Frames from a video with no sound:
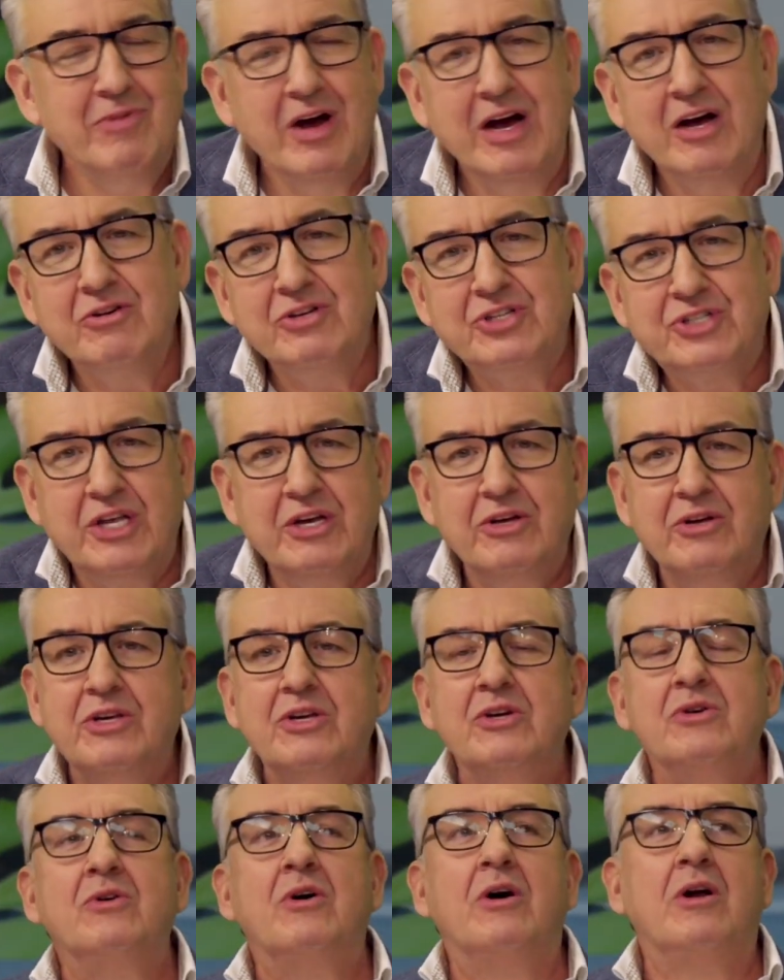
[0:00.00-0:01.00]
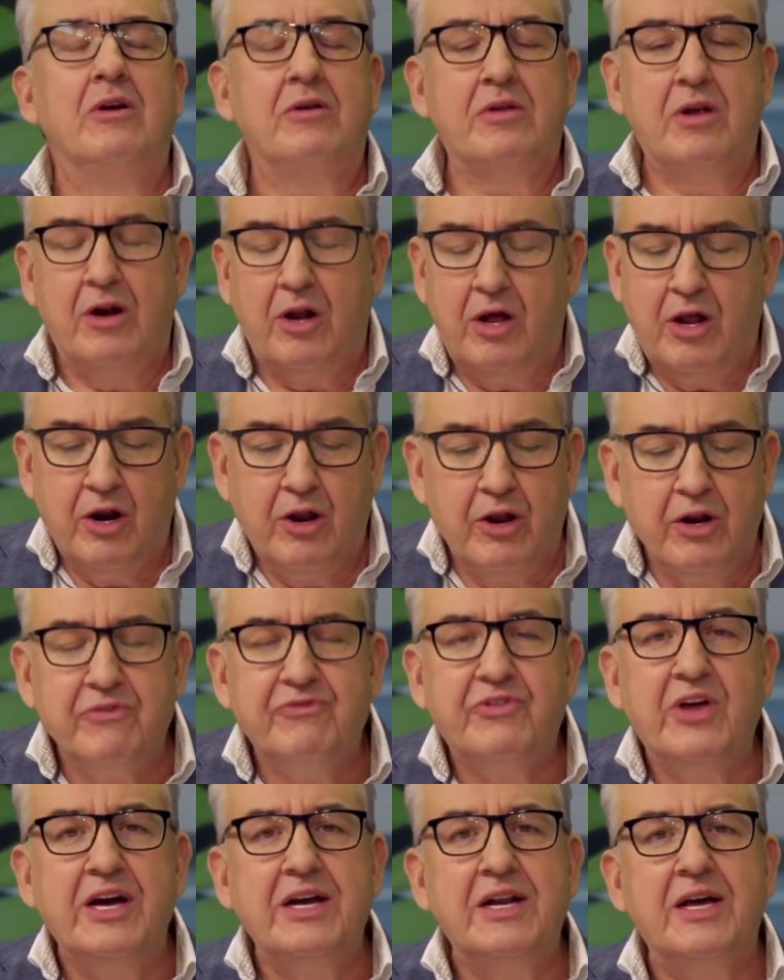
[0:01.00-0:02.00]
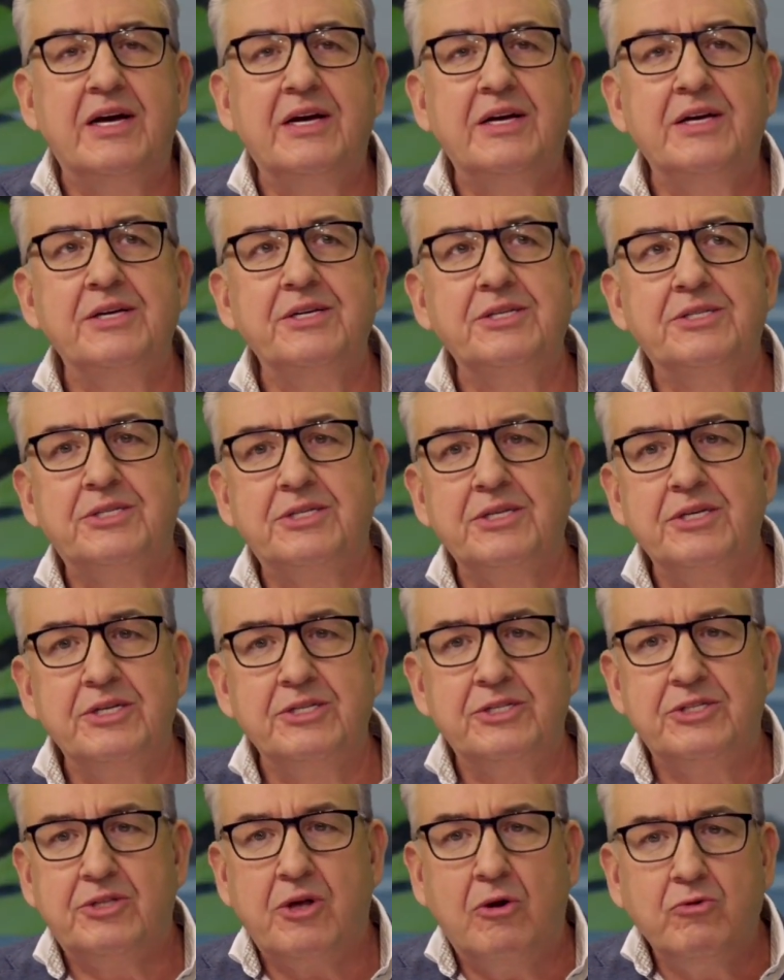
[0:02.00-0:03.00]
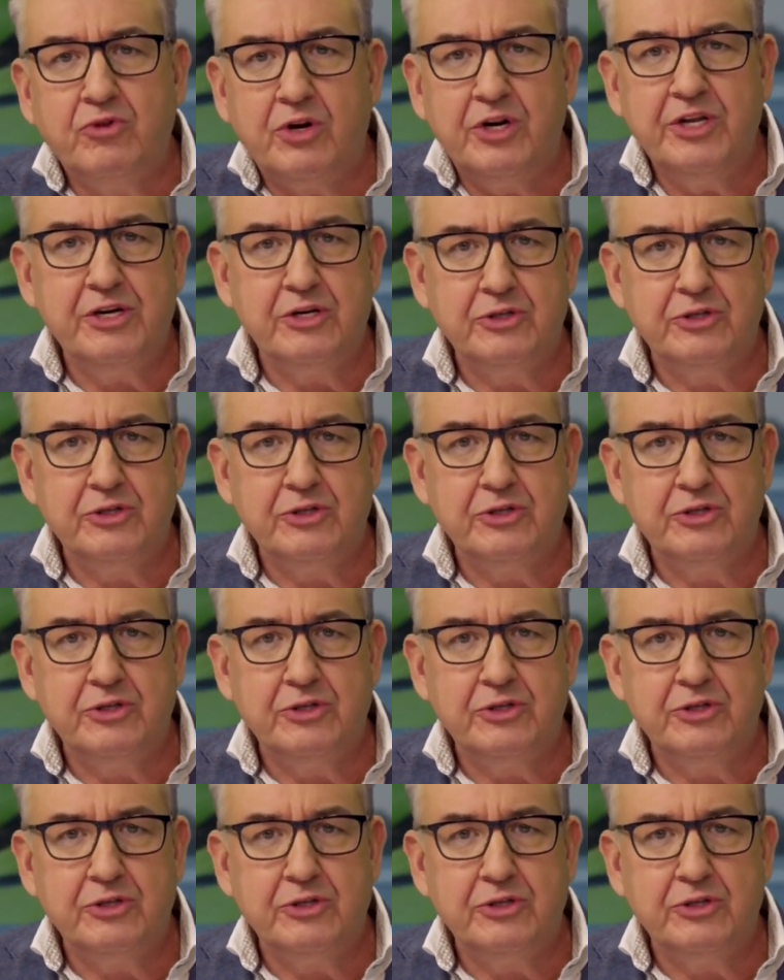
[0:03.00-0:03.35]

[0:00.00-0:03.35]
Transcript: No, still, a lot of data is totally